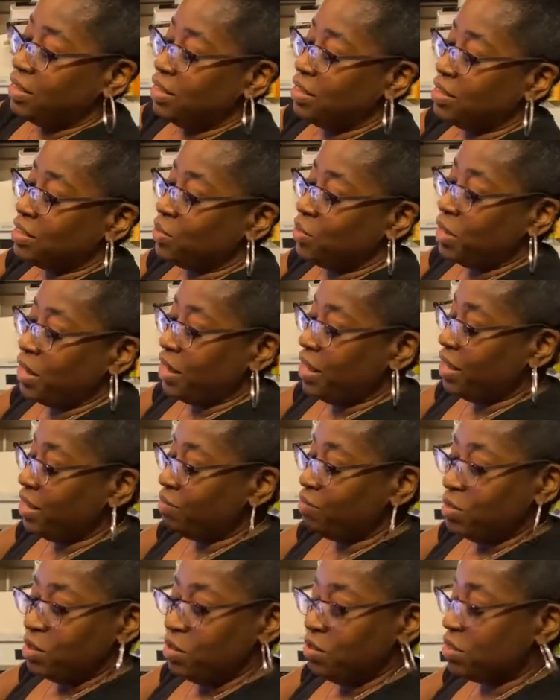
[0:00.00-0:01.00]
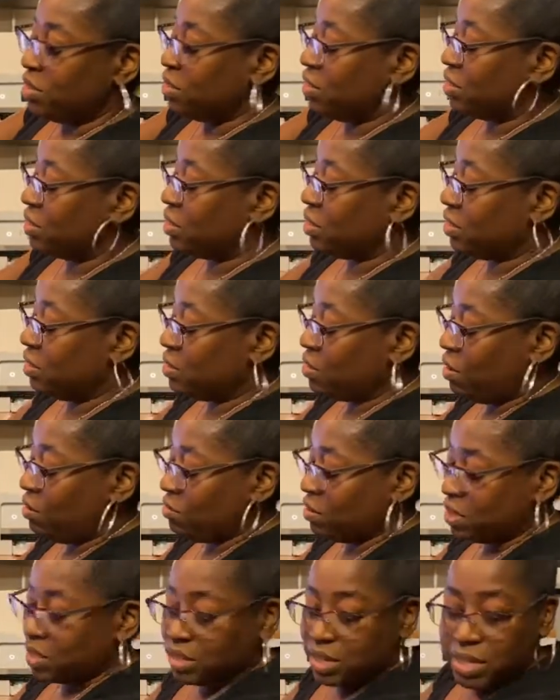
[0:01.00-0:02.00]
This one I'm using the
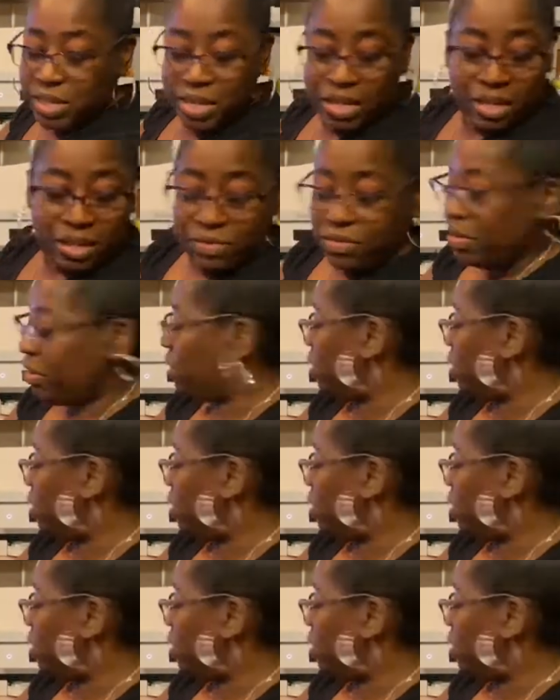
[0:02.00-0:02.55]
silicone sleeve.